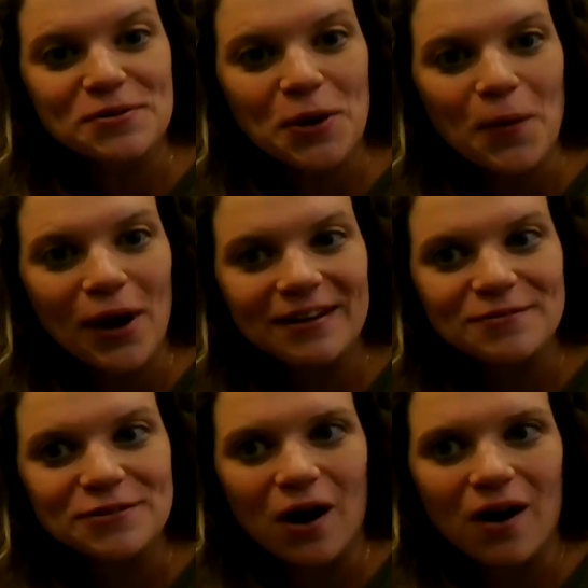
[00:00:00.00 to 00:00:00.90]
You know I
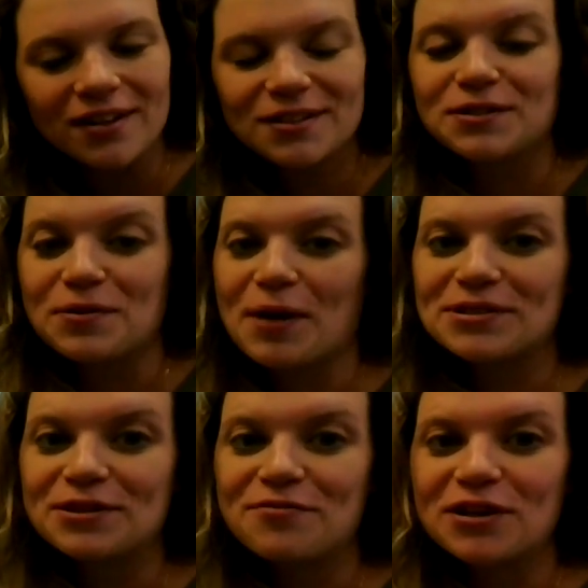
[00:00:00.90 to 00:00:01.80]
love dogs, so
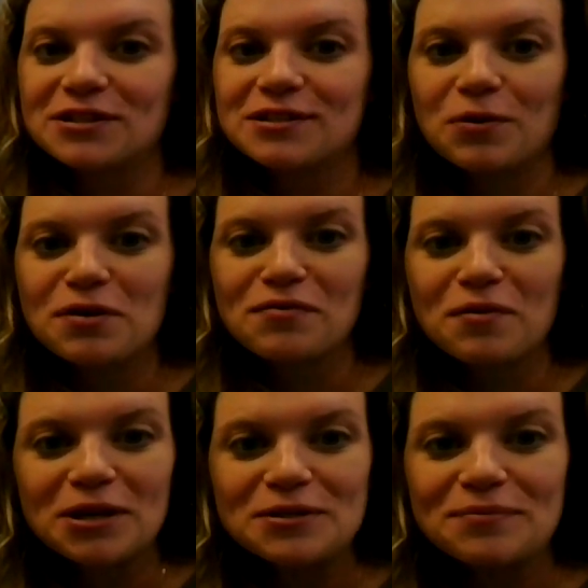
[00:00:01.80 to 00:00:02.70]
that was a fun story
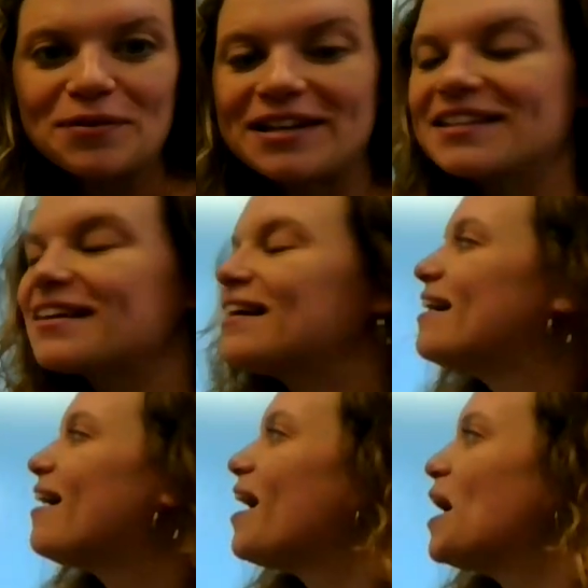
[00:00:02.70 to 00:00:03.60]
for me to read.
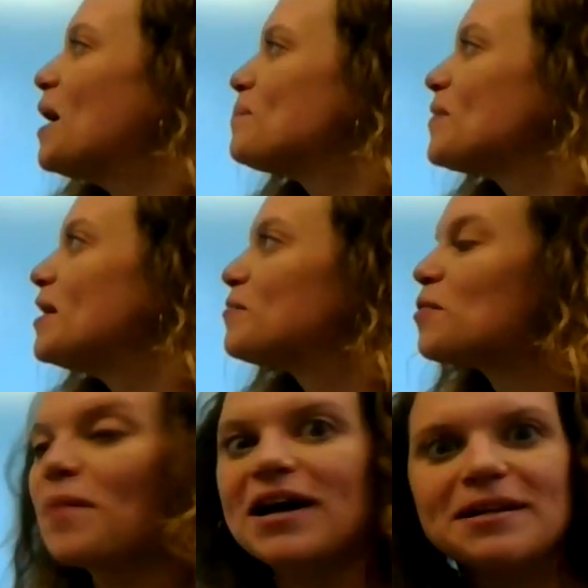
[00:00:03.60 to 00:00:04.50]
It
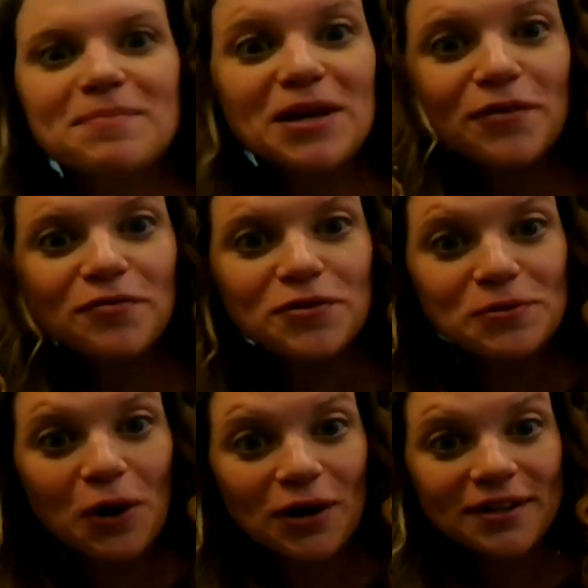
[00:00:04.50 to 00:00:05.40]
reminded me of a
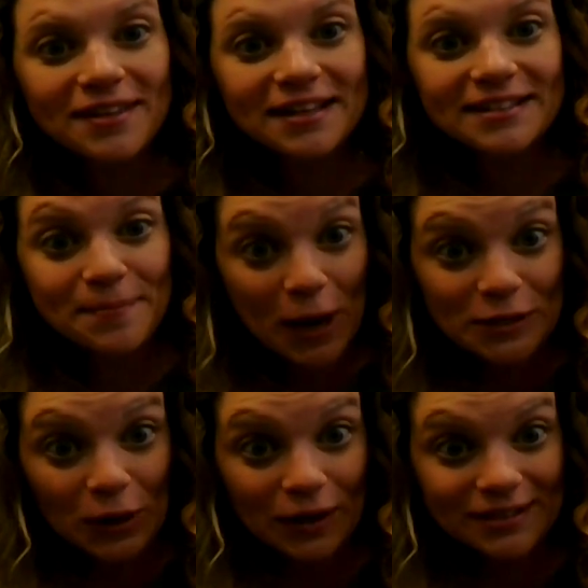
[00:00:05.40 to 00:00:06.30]
few naughty things that
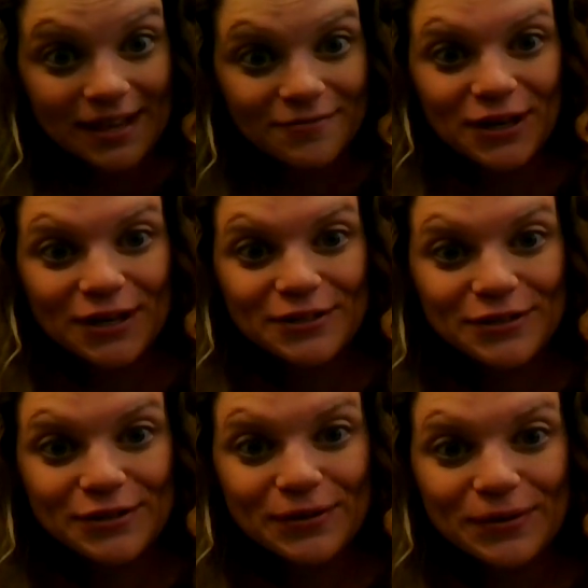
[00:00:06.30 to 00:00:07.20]
my dogs have done
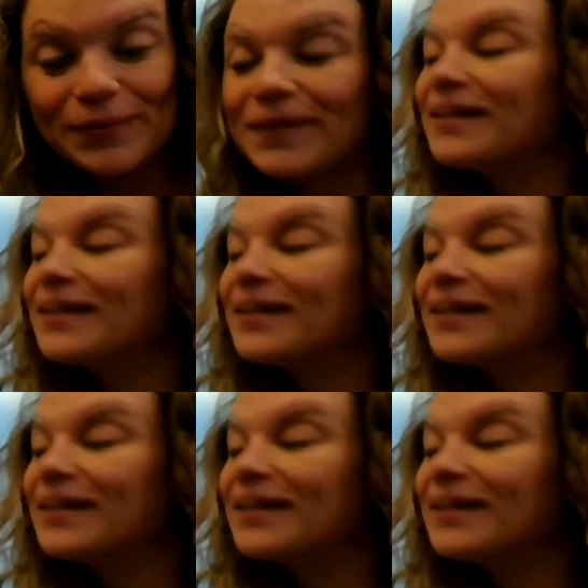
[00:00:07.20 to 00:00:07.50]
too.